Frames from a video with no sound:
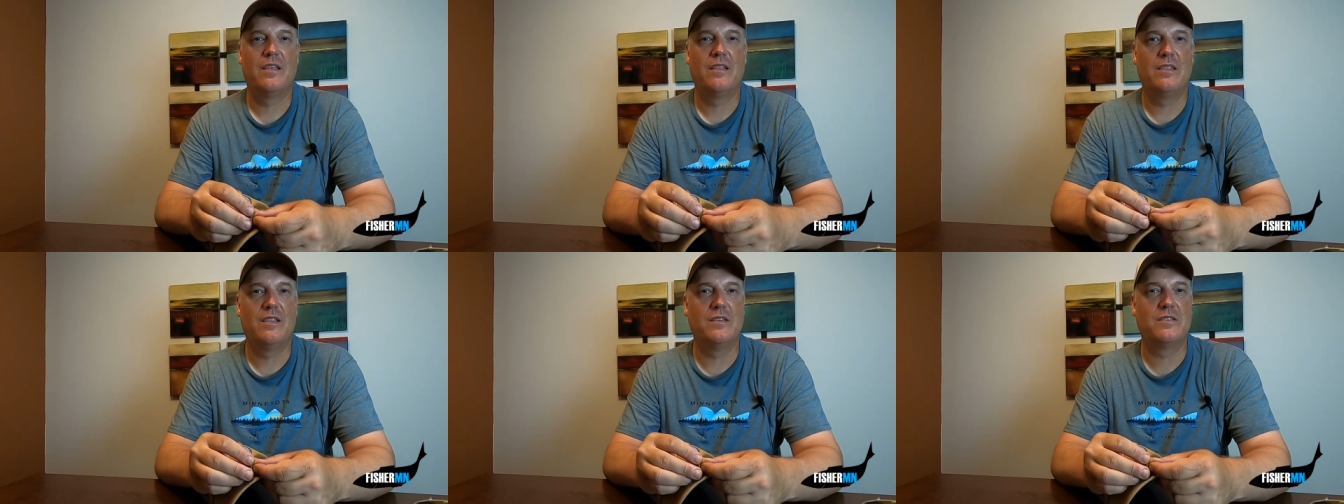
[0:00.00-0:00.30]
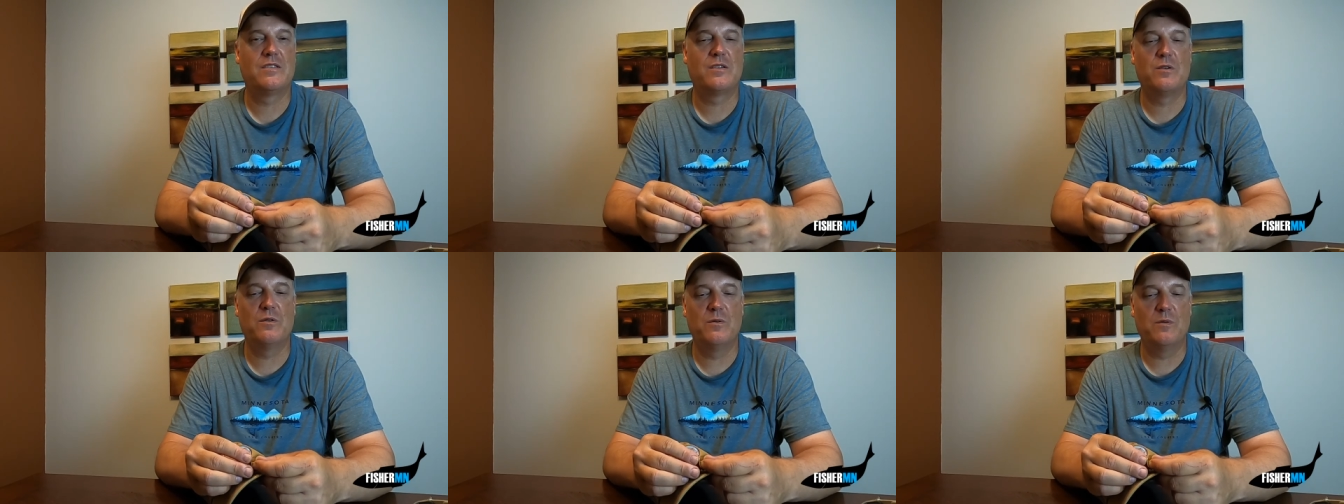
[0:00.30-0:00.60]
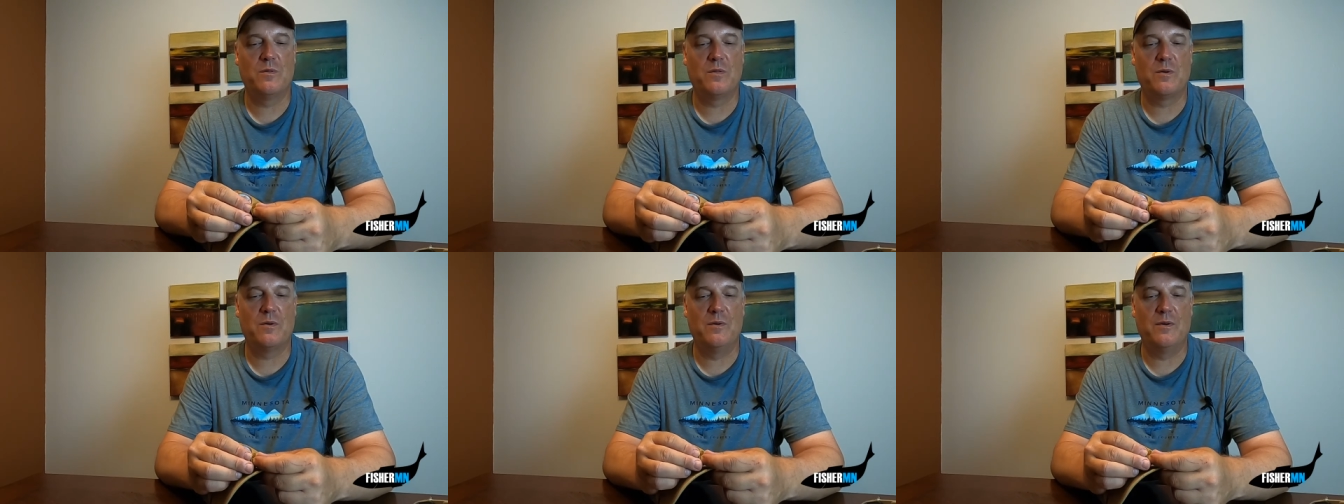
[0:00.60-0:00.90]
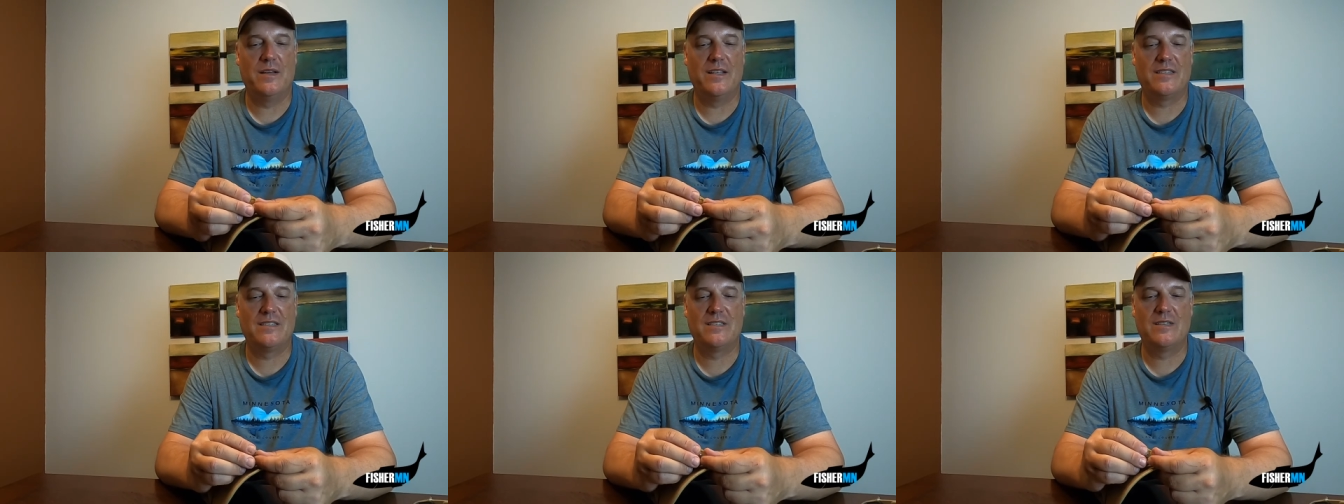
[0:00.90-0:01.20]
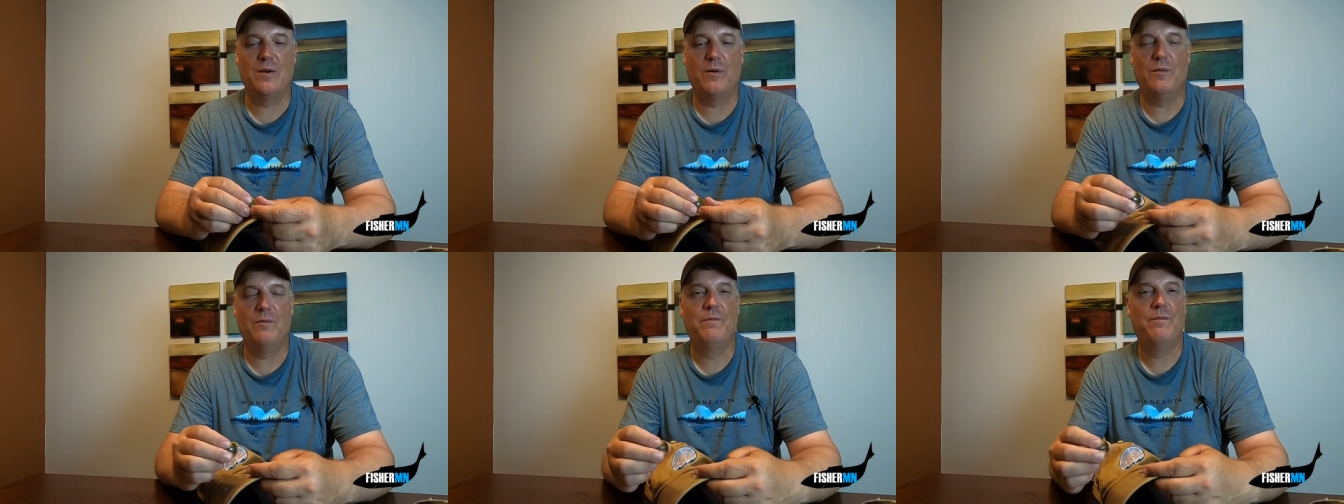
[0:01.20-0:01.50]
the screw through it.
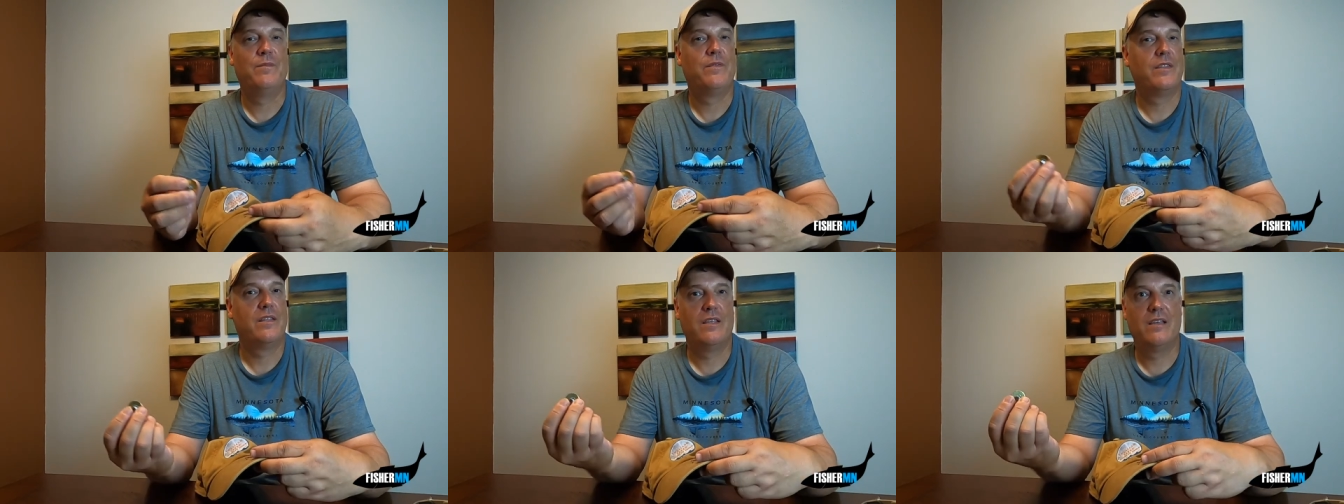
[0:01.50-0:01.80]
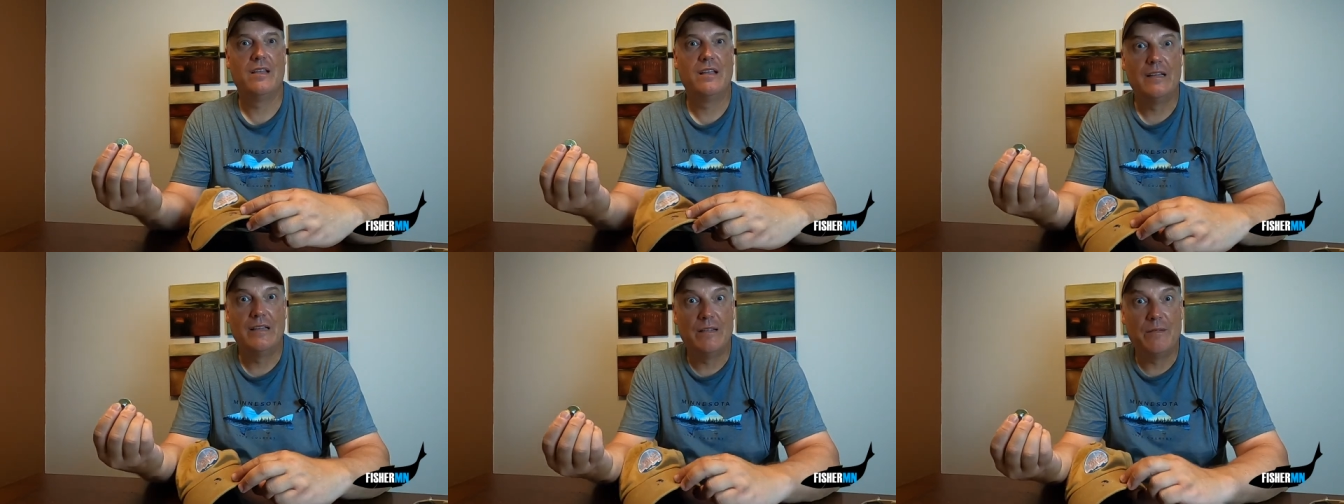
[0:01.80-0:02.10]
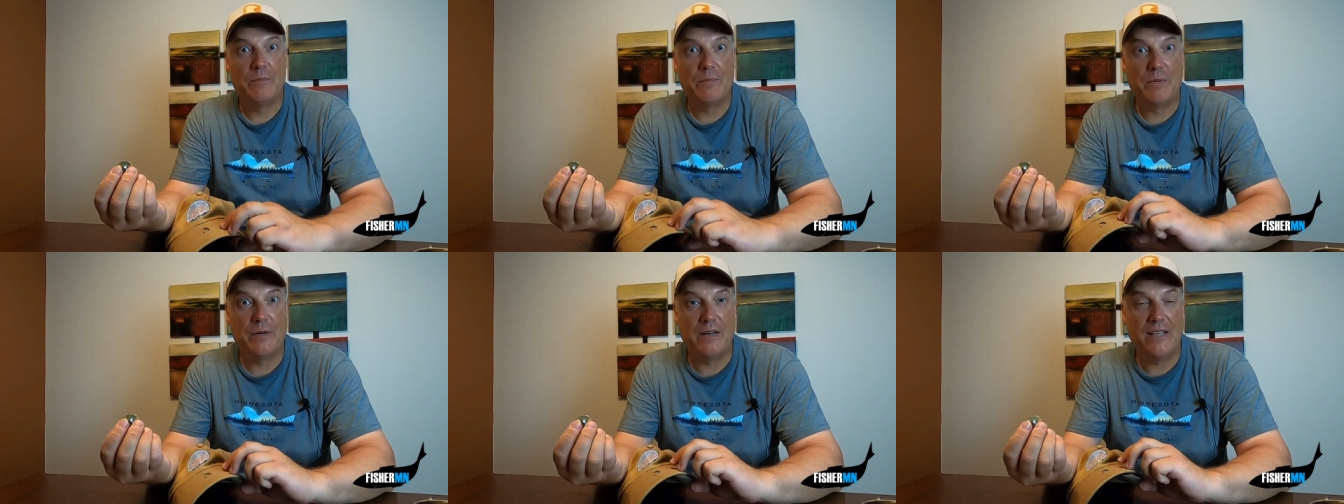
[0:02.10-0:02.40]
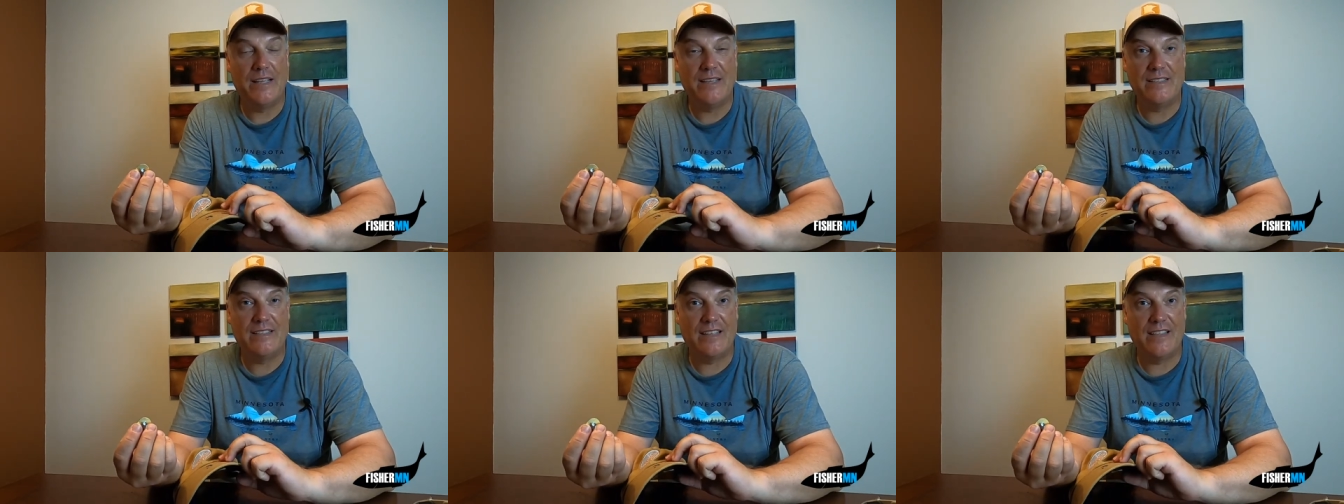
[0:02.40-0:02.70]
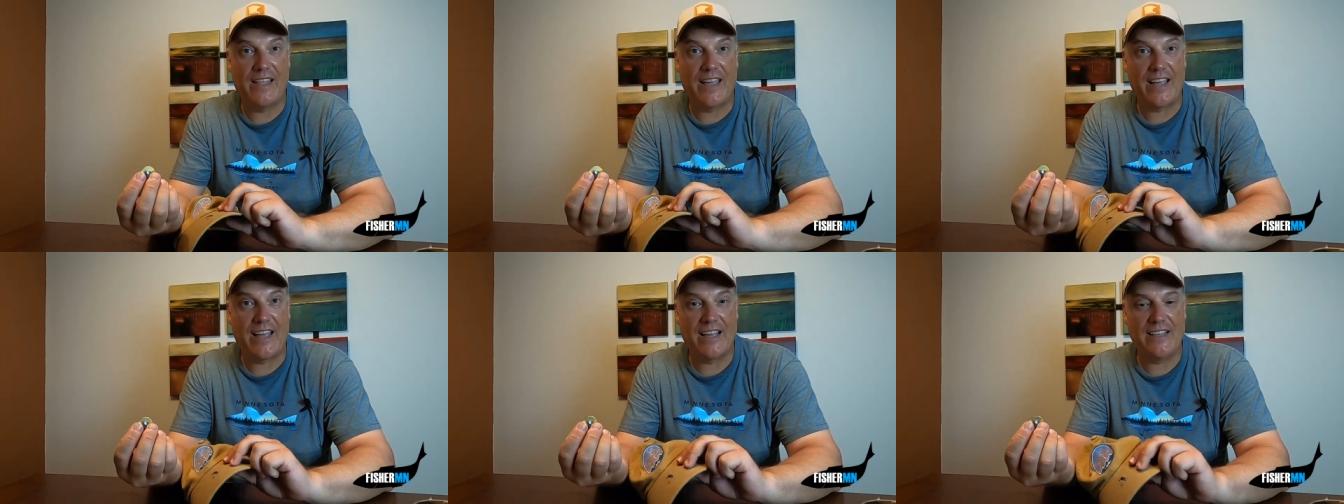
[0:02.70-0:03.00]
So pretty easy,
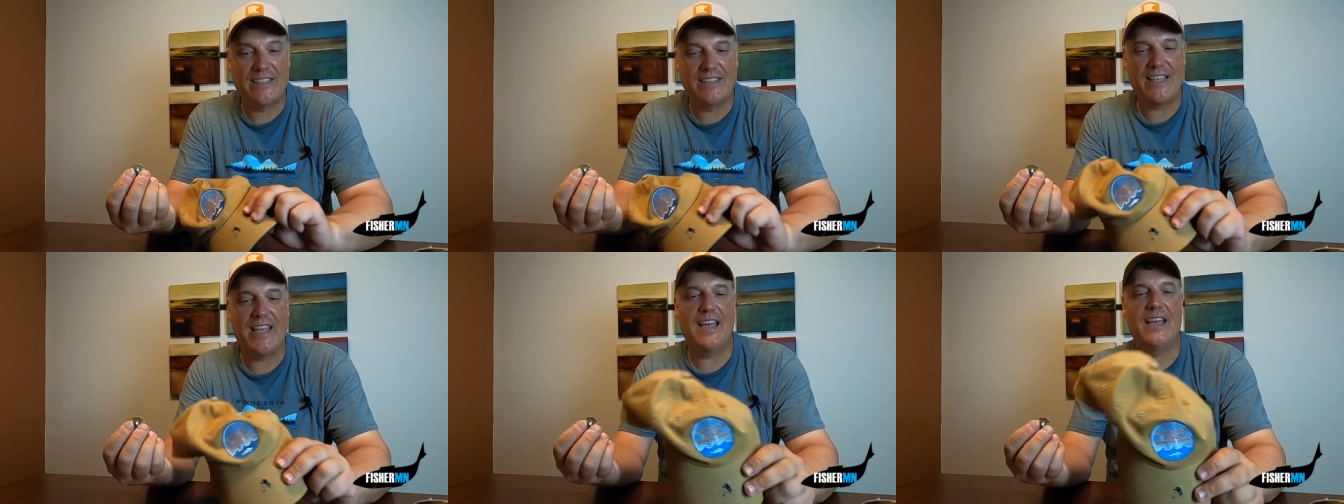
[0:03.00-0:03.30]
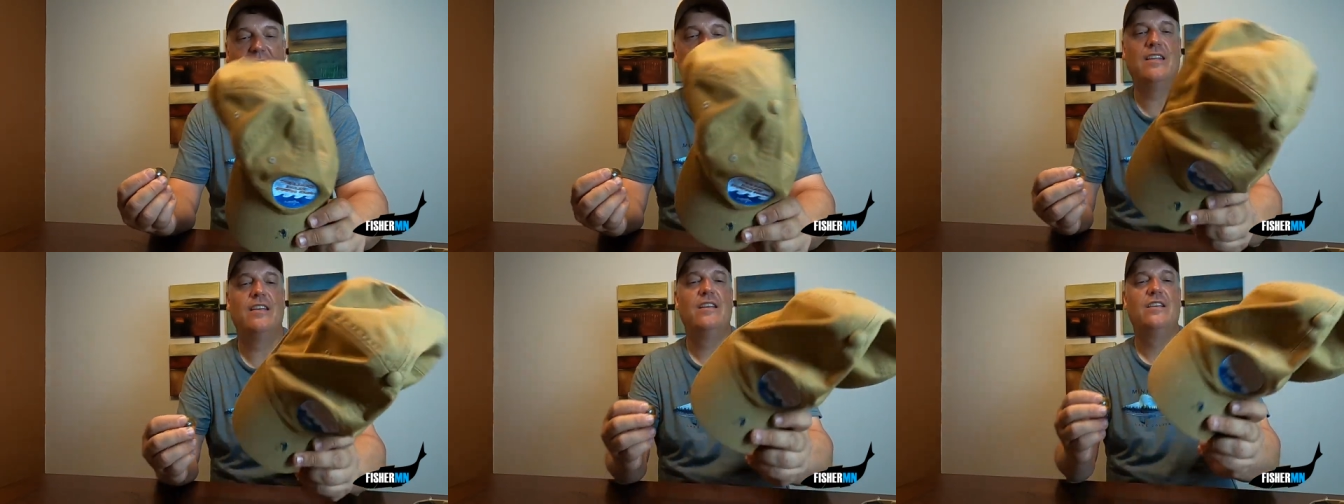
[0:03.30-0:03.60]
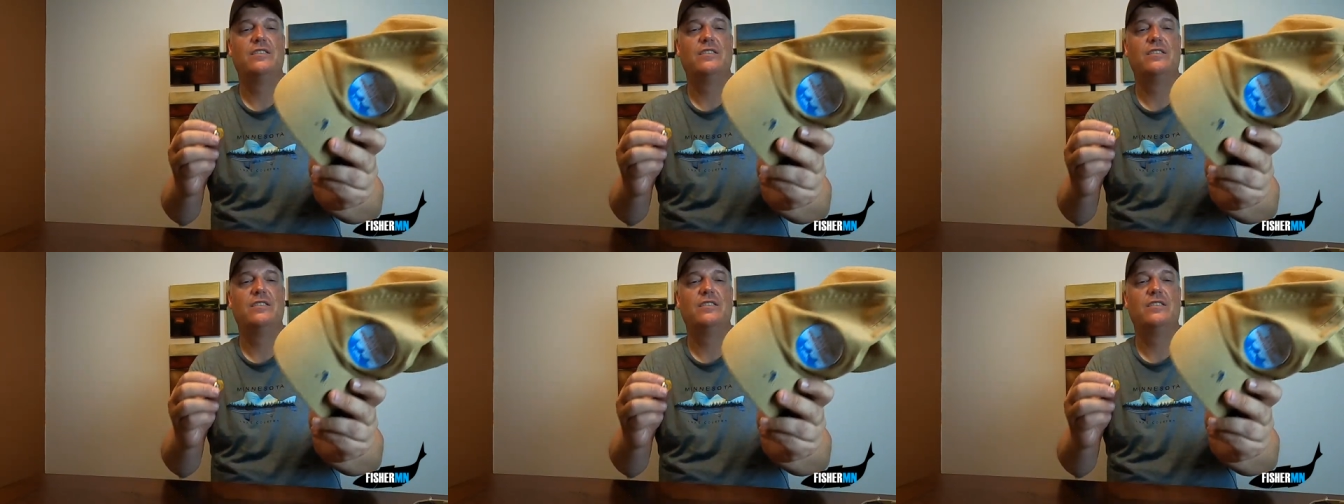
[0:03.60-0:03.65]
like I said.